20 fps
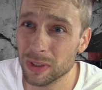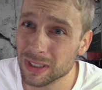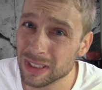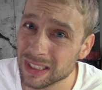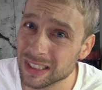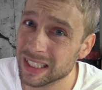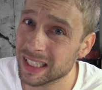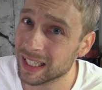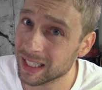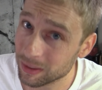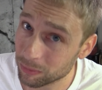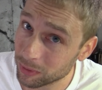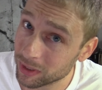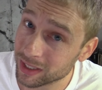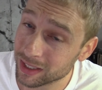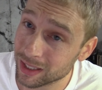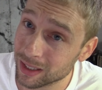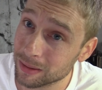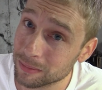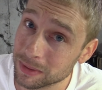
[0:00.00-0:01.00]
see when it
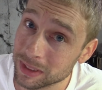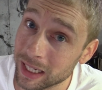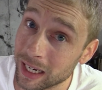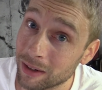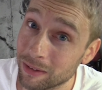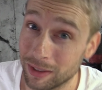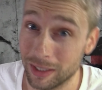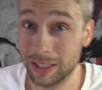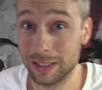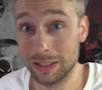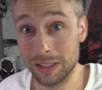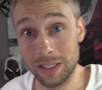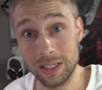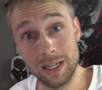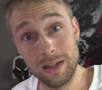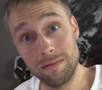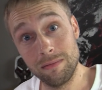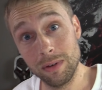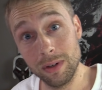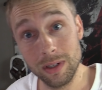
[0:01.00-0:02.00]
comes out. Is it
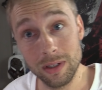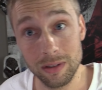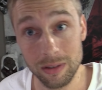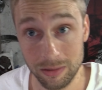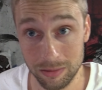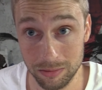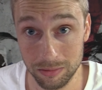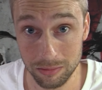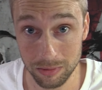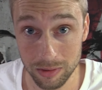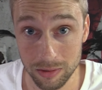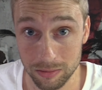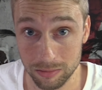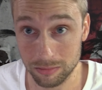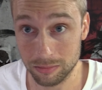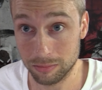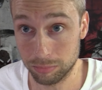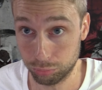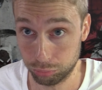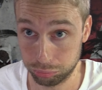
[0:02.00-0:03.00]
different? I don't know.